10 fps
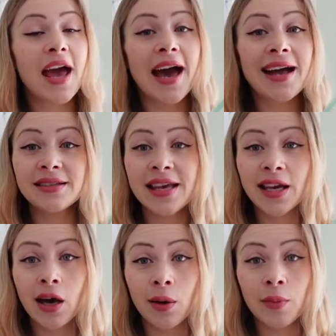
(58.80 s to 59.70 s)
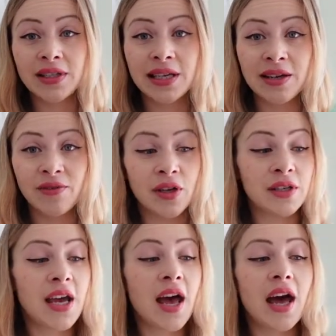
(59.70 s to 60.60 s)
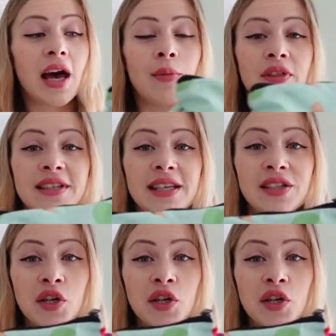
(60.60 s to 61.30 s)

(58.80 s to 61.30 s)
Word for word: as they come delivered. Um, this is the